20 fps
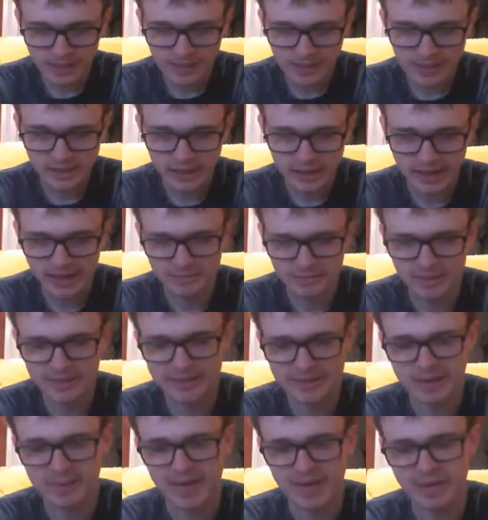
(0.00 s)
and let's
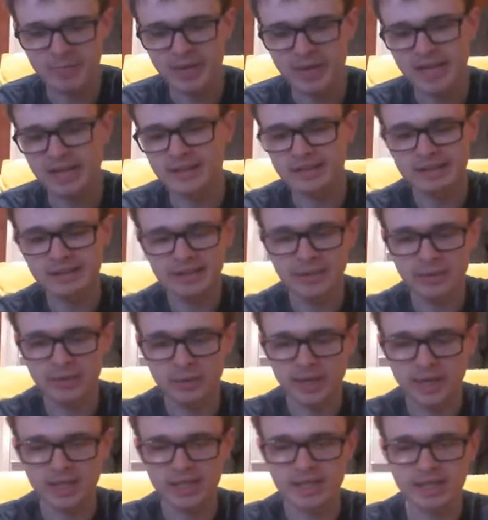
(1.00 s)
go back a bit to
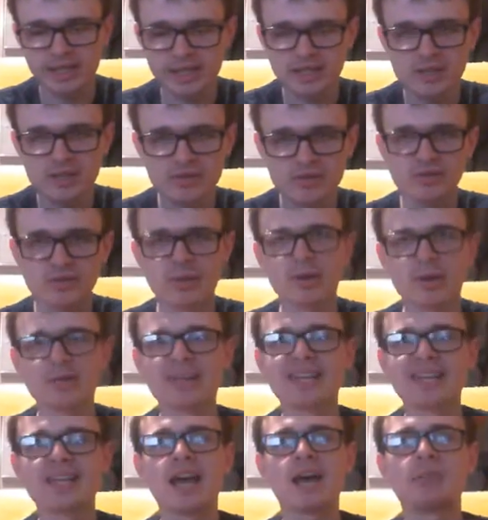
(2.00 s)
quickly, just quick
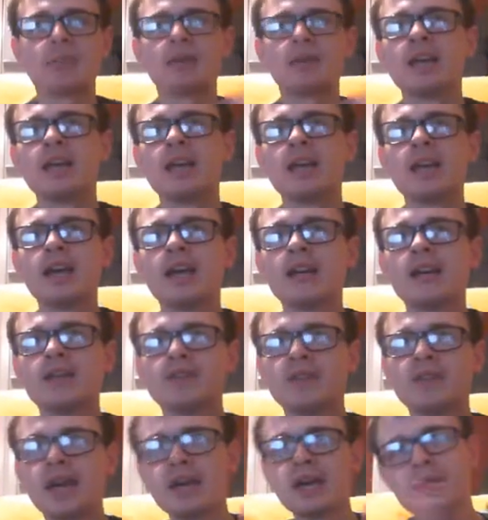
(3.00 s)
recap.
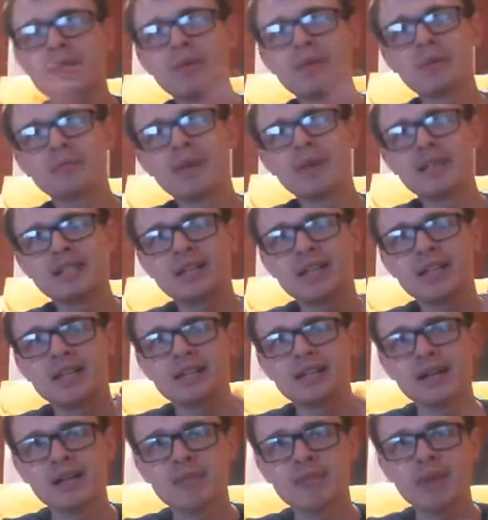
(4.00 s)
Rareware was basically a
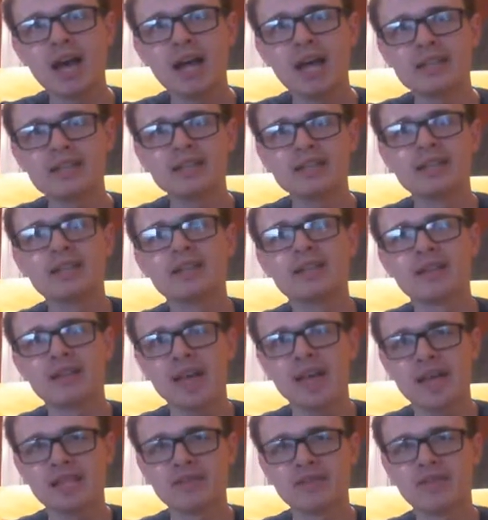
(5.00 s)
second party
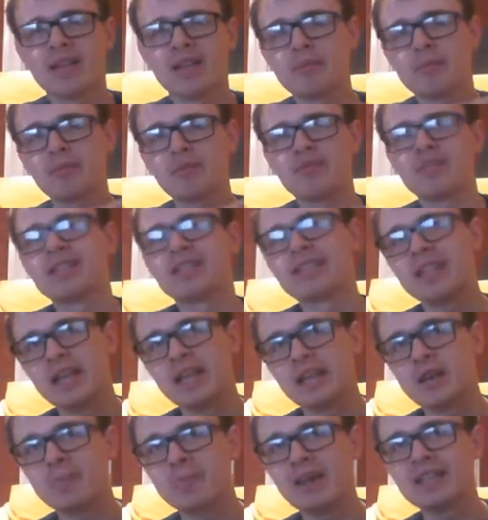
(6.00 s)
uh, developer for
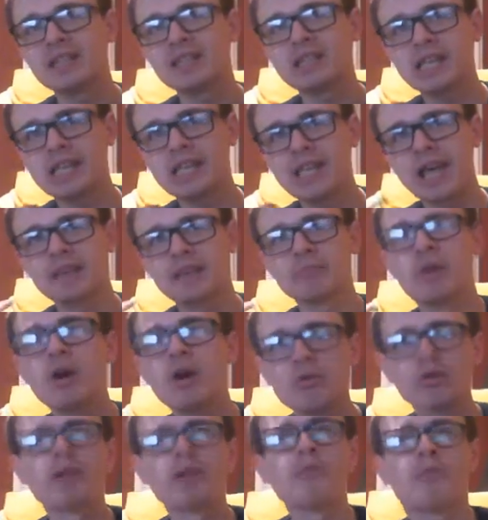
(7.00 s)
Nintendo, basically like
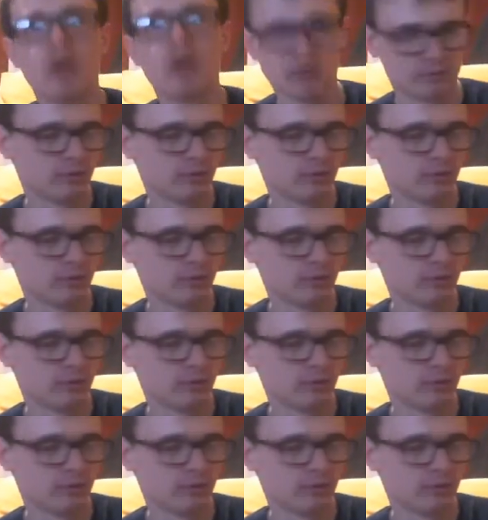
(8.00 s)
Pokemon.